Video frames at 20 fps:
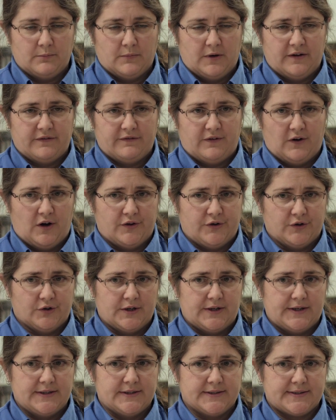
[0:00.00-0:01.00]
My
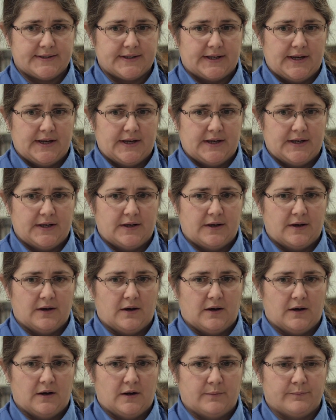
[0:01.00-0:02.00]
father is a
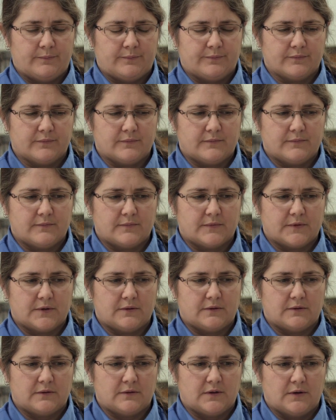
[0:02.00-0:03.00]
um,
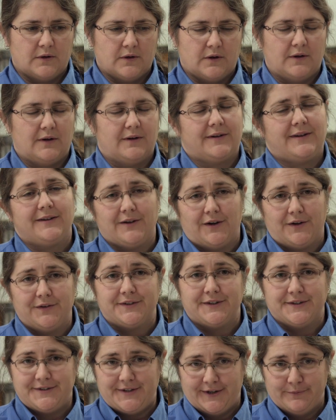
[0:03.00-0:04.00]
he calls
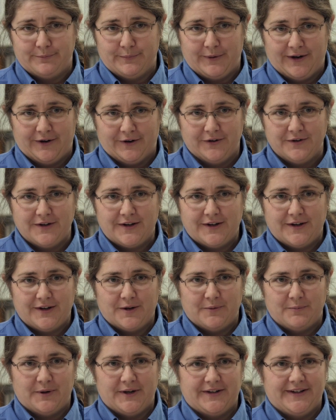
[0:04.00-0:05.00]
it a tin banger,
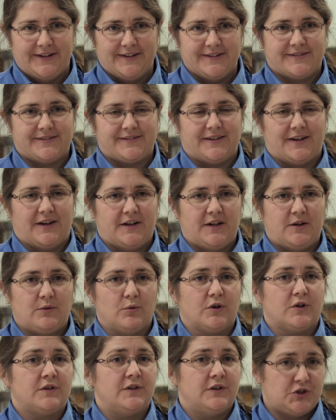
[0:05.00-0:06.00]
but it's, uh, he
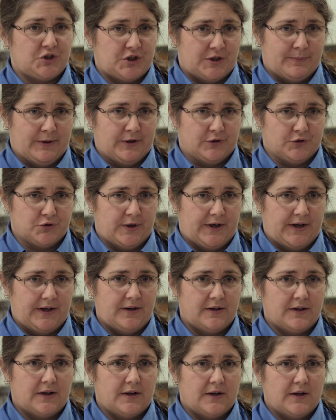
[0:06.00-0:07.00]
works in the sheet metal
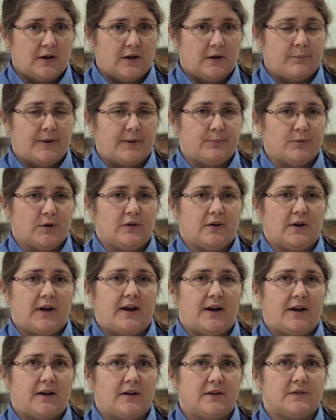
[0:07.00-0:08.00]
trade. My brother
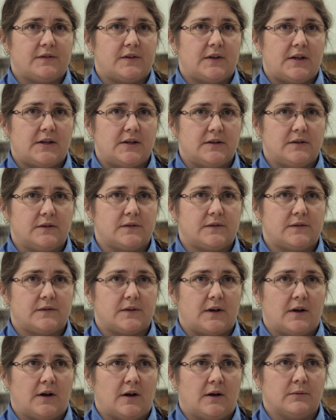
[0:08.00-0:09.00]
has his
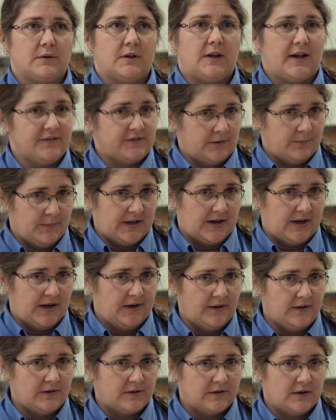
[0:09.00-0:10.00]
uh, Class A
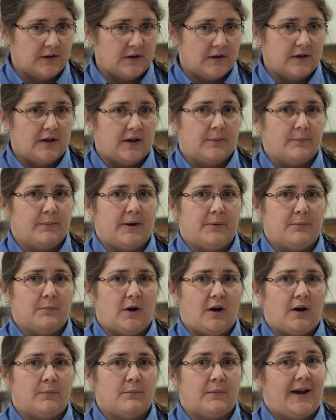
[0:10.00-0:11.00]
mechanic, and my
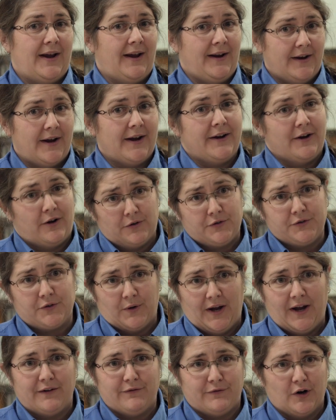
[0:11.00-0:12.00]
mom and I
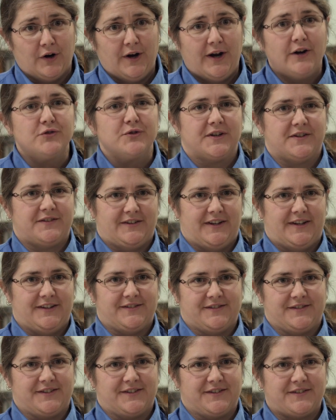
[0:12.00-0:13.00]
also have our hairdressing
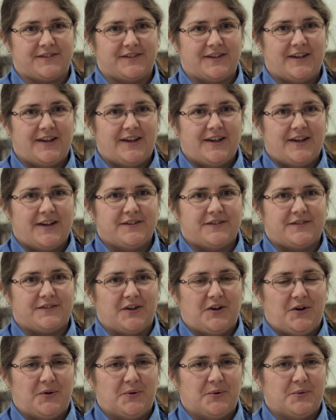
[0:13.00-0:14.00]
licenses.
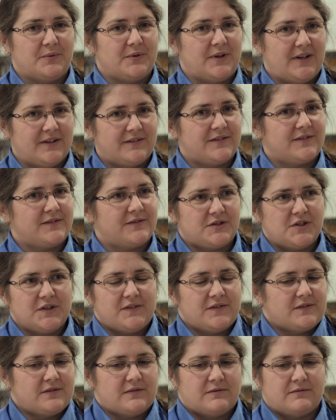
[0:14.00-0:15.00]
So it's
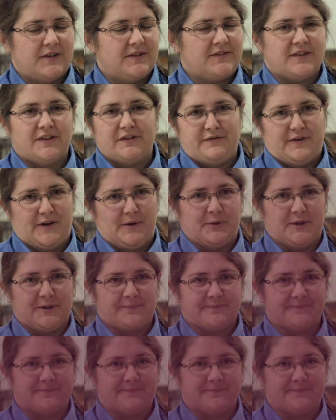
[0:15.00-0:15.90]
just, it's in the family.